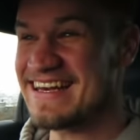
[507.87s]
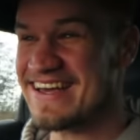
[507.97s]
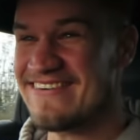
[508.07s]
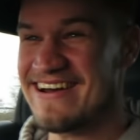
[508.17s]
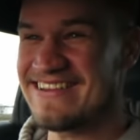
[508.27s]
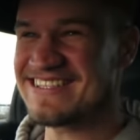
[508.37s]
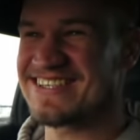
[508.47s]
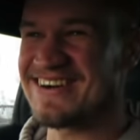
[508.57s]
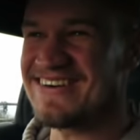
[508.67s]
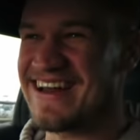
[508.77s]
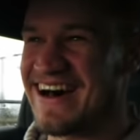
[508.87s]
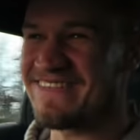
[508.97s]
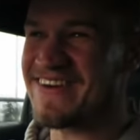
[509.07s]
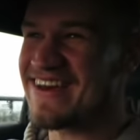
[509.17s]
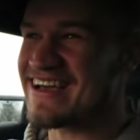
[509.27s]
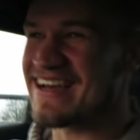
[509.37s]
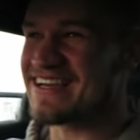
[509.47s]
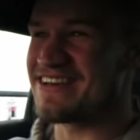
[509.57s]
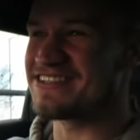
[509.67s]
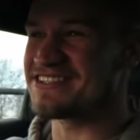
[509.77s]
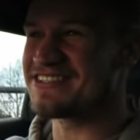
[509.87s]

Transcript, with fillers: I go around this corner, I feel like I can